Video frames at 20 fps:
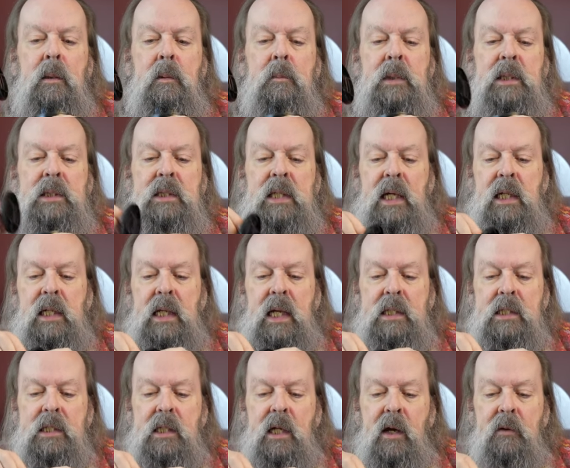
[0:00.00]
But it's got a
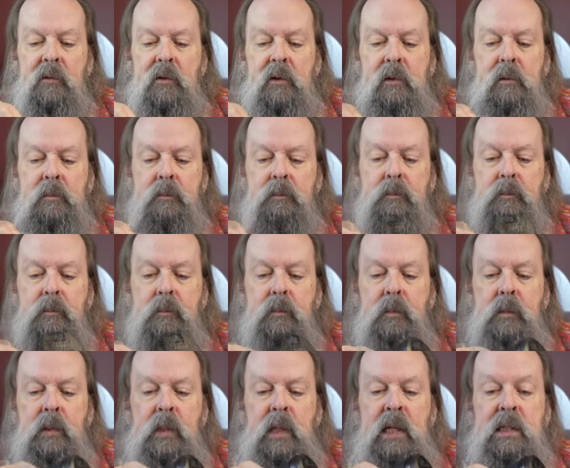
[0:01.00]
lens cover.
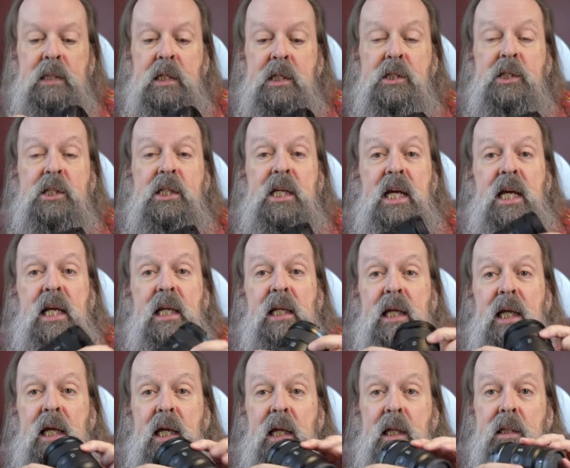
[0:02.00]
It's a G
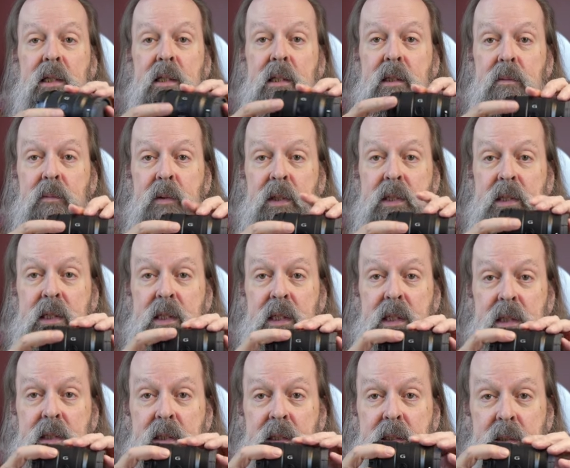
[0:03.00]
lens, which
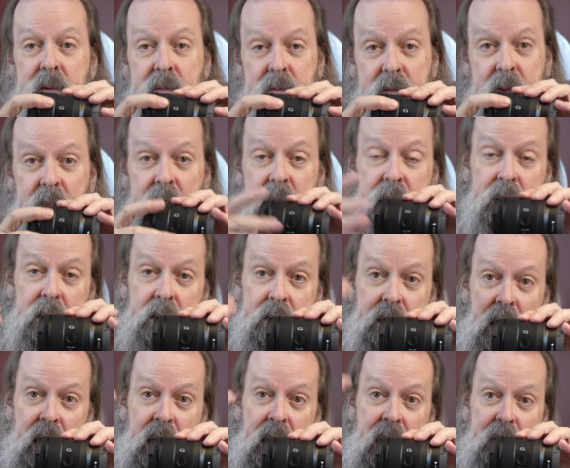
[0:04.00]
is the,
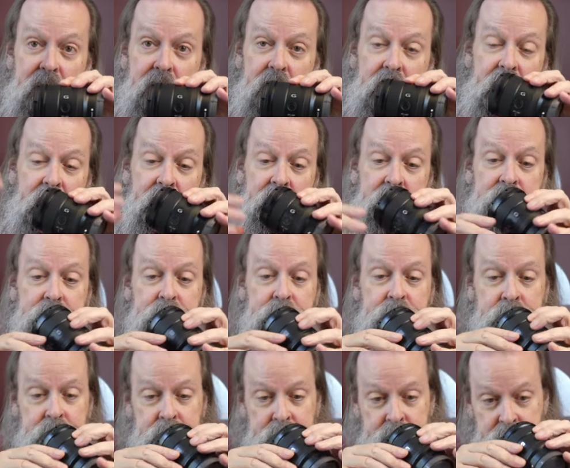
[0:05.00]
the higher end.
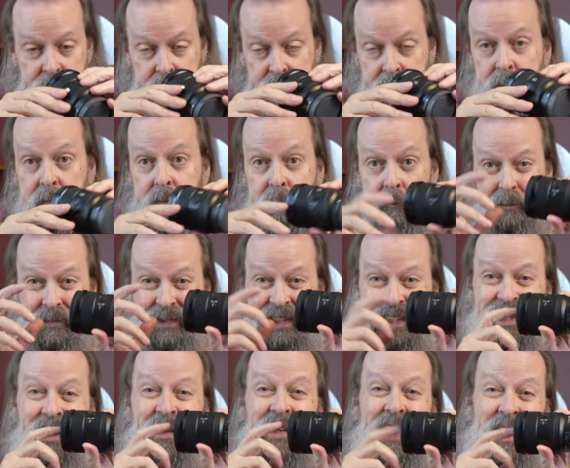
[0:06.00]

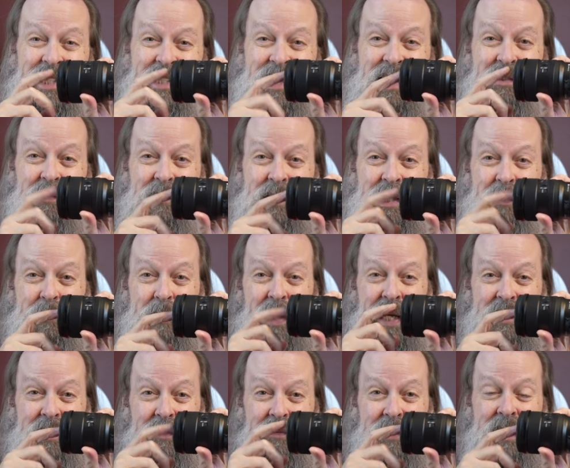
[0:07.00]
So yes, this was
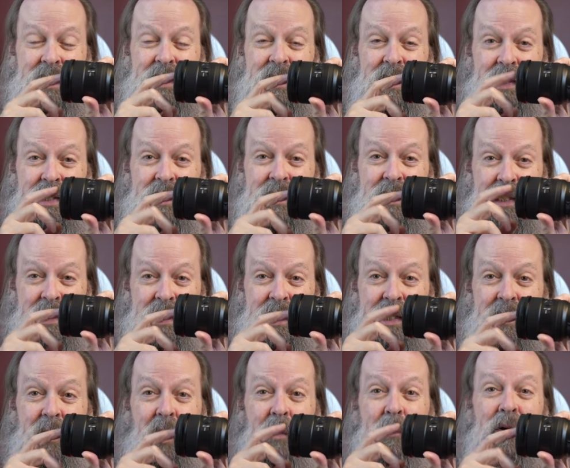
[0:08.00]
expensive. This is, this
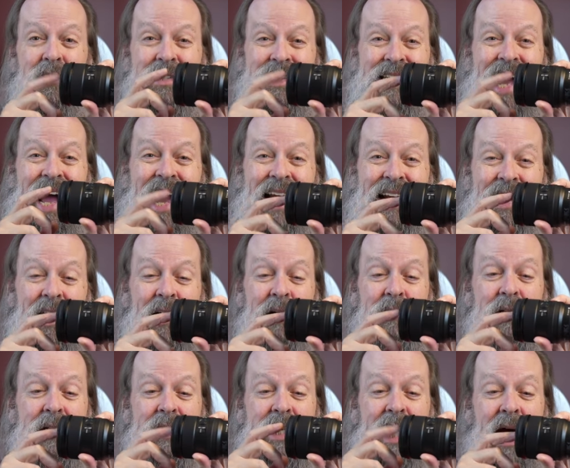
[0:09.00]
is almost
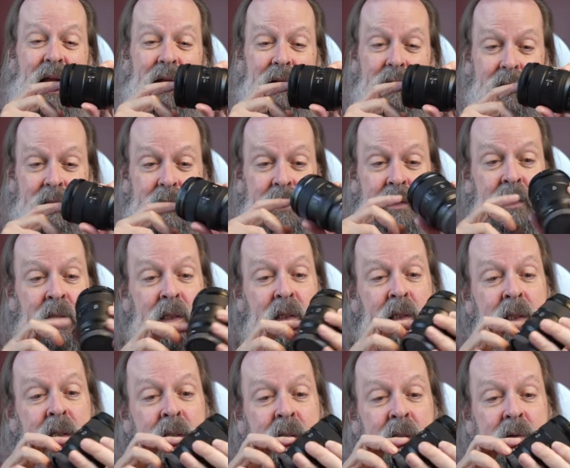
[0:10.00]
$900
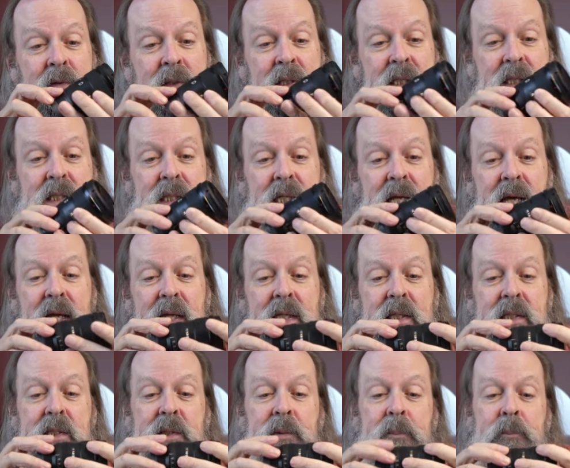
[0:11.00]
for this
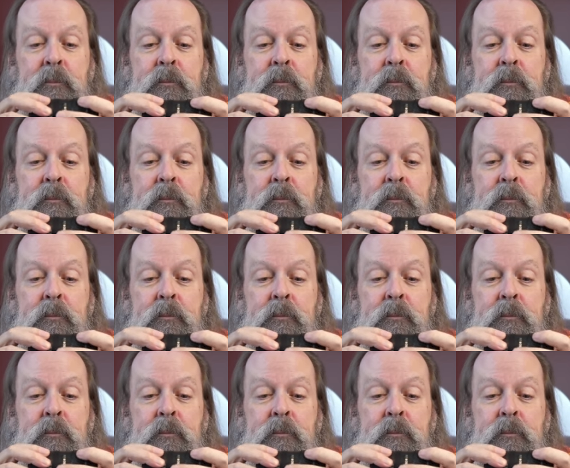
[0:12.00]
lens.